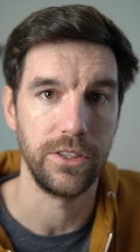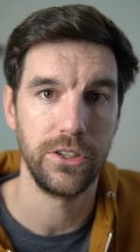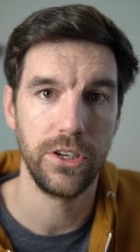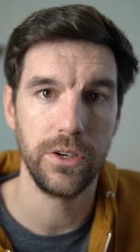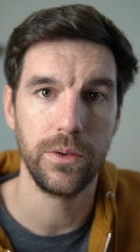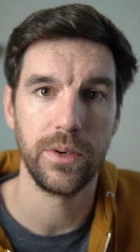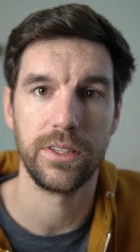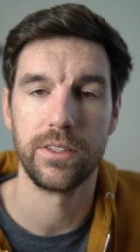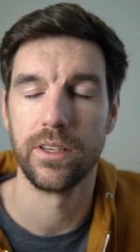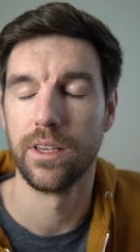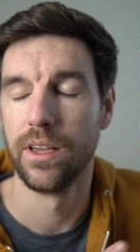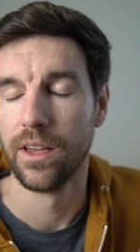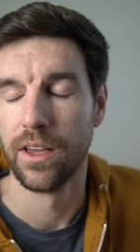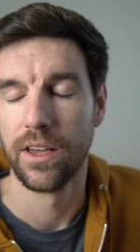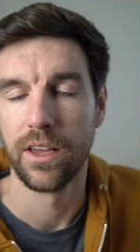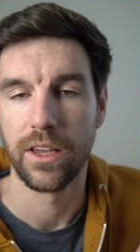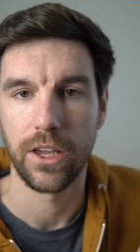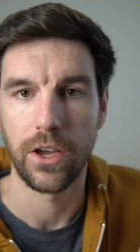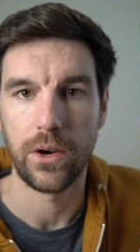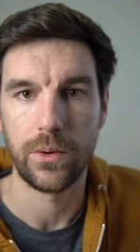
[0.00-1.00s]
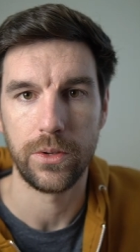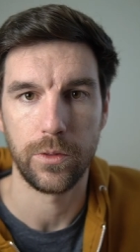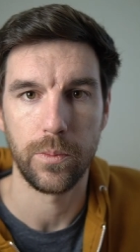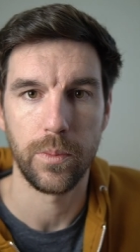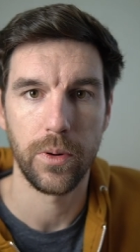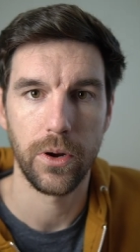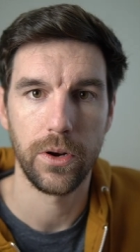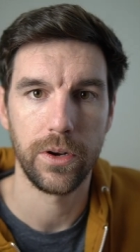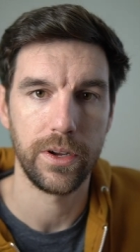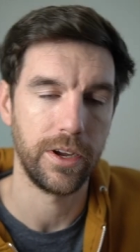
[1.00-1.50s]
to it, go with the
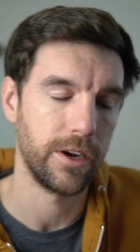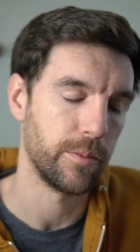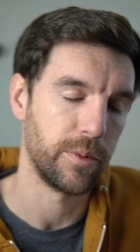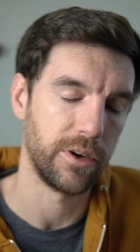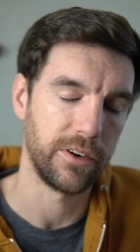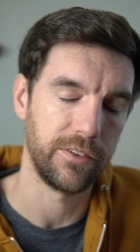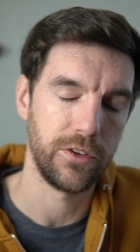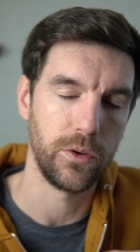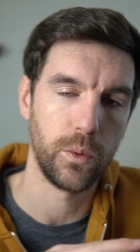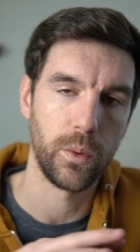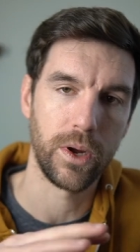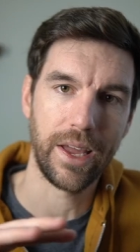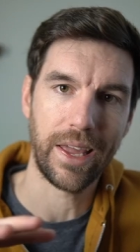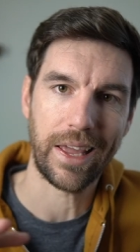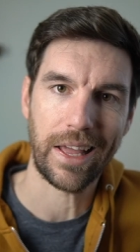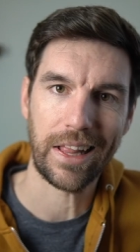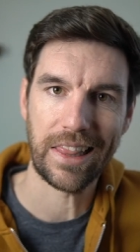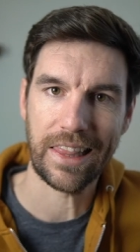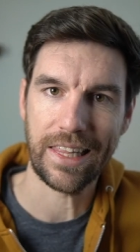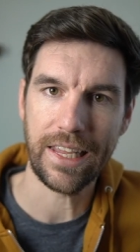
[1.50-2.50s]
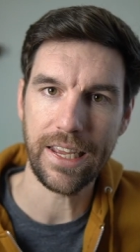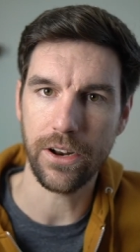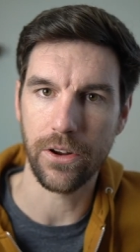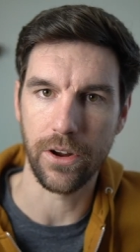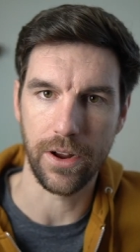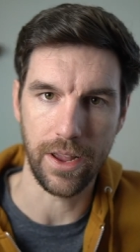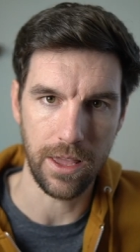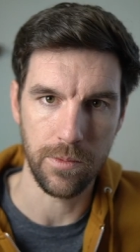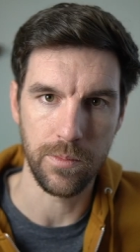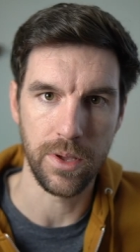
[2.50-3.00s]
Pergear. But if you want a
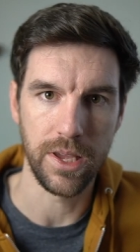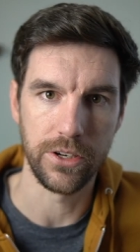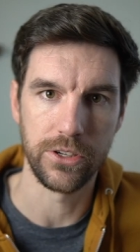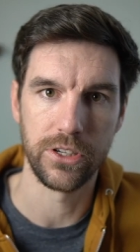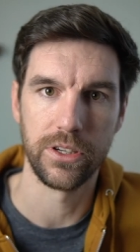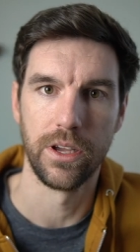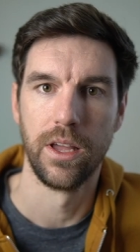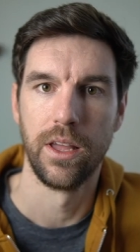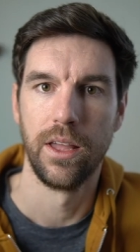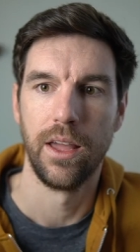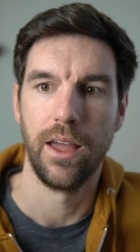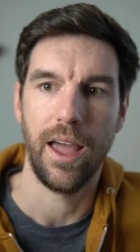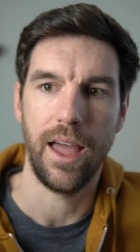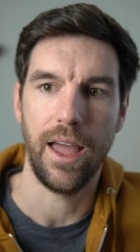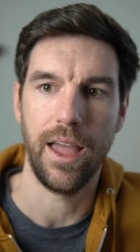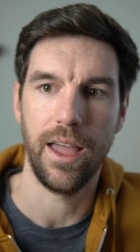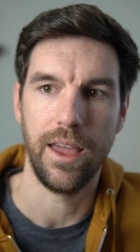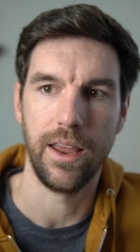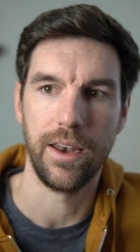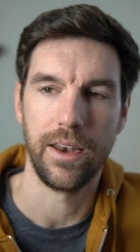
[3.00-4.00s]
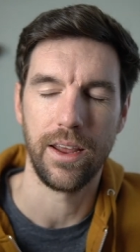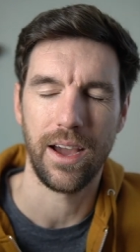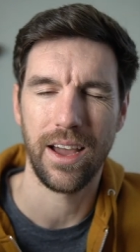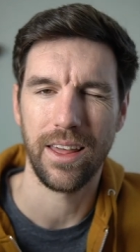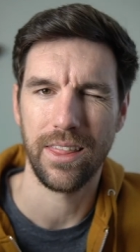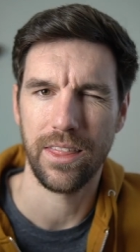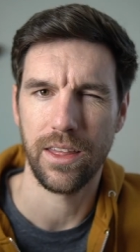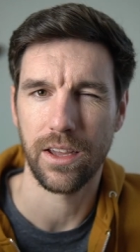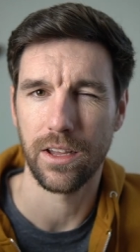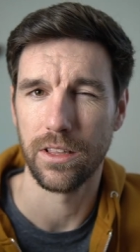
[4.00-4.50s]
cleaner image, and I
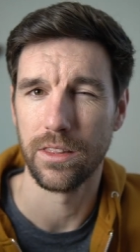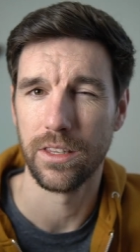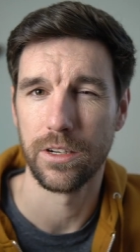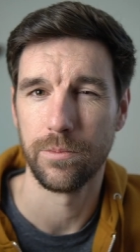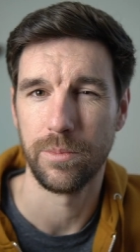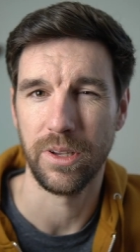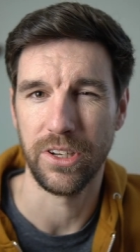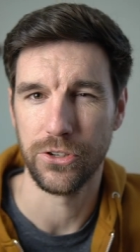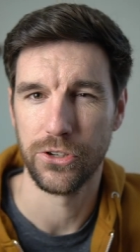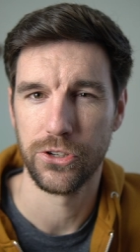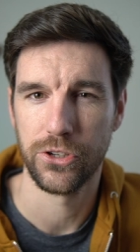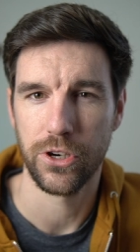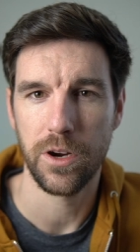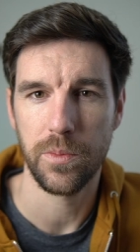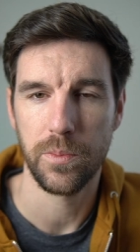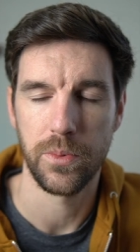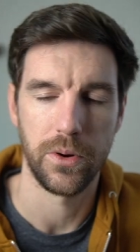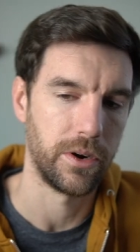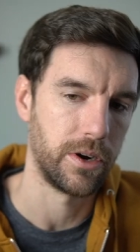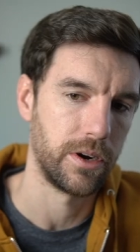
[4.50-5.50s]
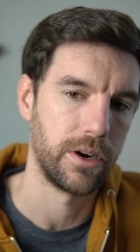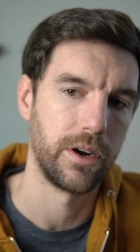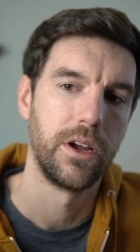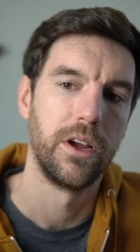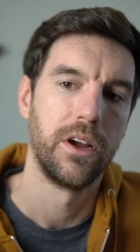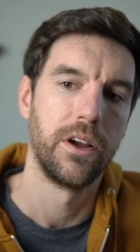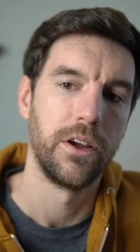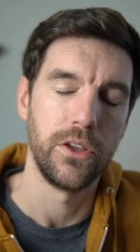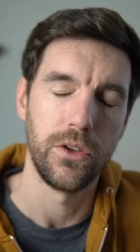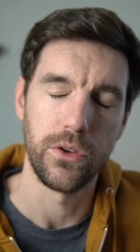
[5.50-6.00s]
think a little bit sharper,
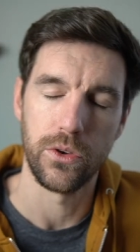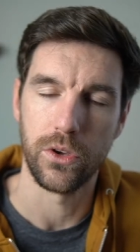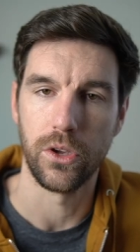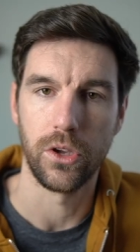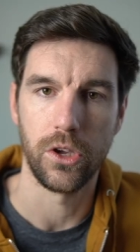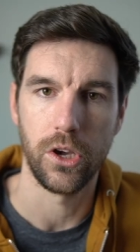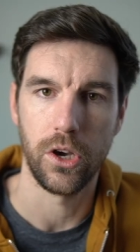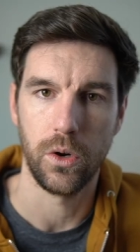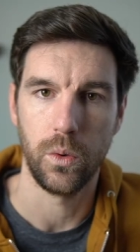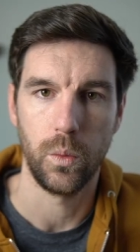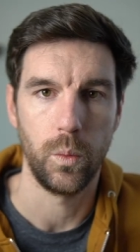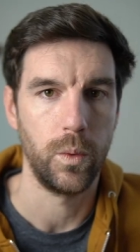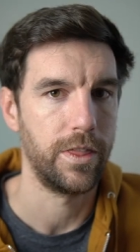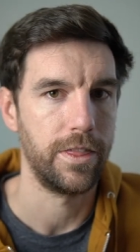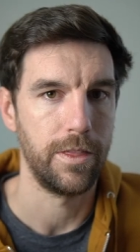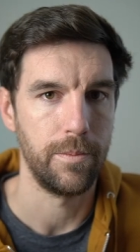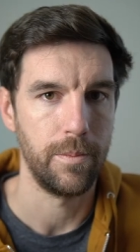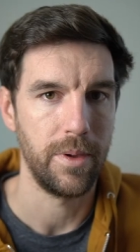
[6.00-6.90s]
you can go with the